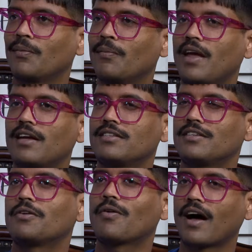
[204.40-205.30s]
makes
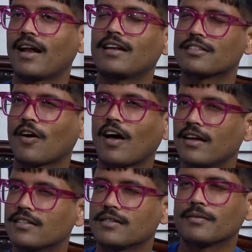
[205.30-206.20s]
you quite
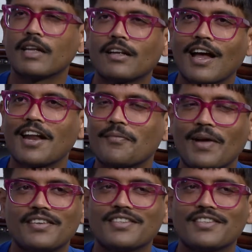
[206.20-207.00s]
enticed, and it kind of makes